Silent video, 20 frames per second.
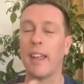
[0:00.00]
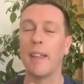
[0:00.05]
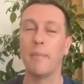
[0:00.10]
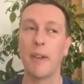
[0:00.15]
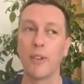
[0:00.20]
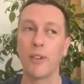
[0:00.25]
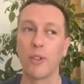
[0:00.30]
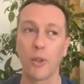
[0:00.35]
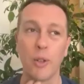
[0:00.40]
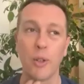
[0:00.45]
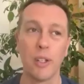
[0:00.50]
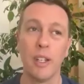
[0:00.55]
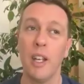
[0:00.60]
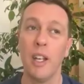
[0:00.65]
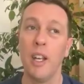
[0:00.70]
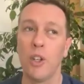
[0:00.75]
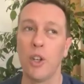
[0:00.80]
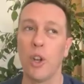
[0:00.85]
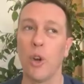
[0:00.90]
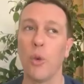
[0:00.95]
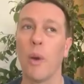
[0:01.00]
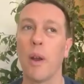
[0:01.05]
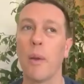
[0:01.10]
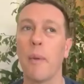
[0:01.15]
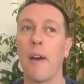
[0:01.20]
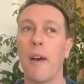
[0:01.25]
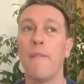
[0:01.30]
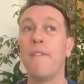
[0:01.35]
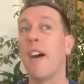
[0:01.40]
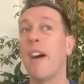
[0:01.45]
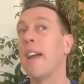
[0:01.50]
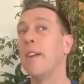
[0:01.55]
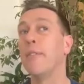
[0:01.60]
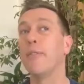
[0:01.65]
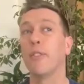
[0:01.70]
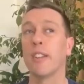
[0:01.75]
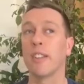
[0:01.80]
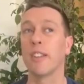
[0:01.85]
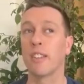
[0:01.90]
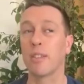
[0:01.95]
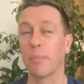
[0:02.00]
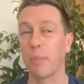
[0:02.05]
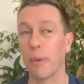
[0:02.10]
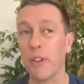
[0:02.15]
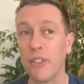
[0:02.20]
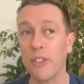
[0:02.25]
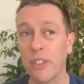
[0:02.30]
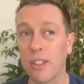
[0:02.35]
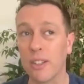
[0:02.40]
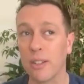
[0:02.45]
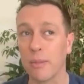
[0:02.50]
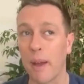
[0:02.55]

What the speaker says: that mental. And you know, one of my favorite expressions